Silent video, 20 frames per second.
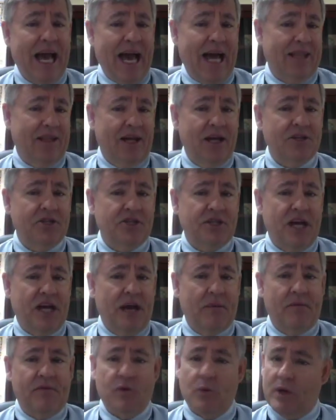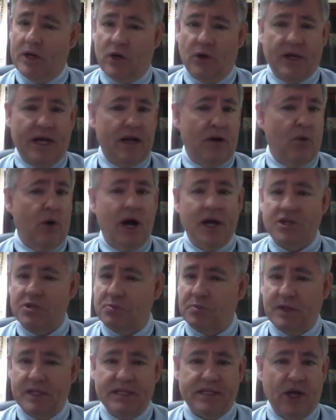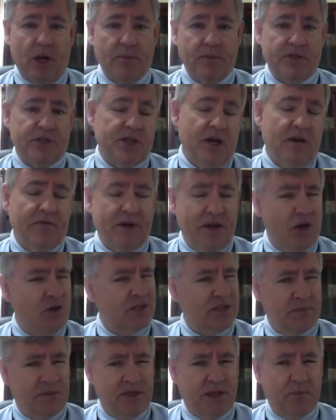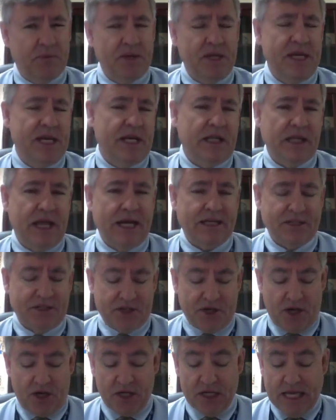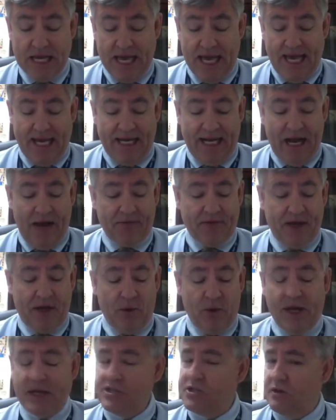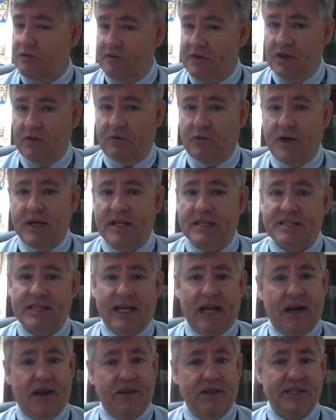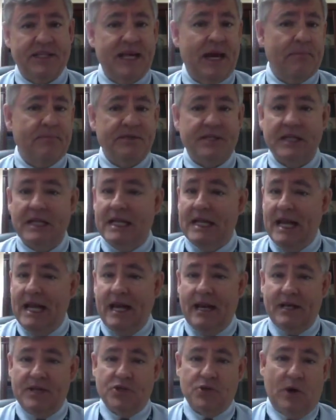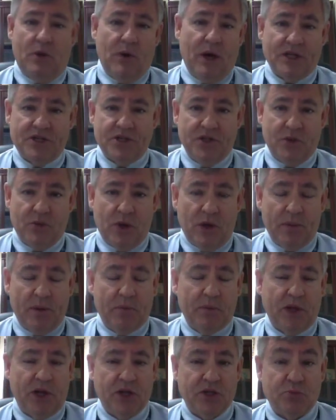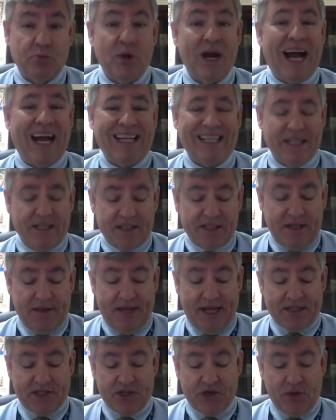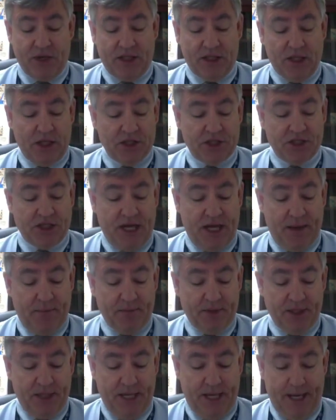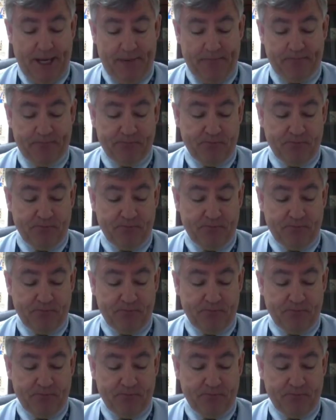at lunchtime. If you want to go down and watch, please help yourself. I know some of the PE classes are heading out that way, so feel free to sit out on the steps and enjoy watching the rugby players practice, and that's during lunchtime today.